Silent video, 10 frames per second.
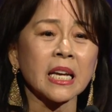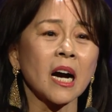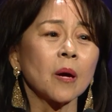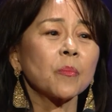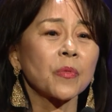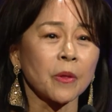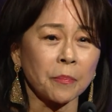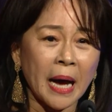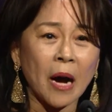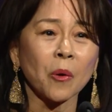up the
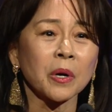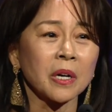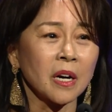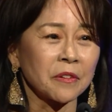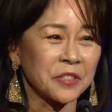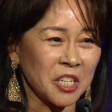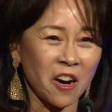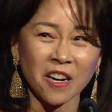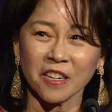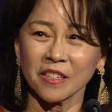power of
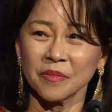Chong.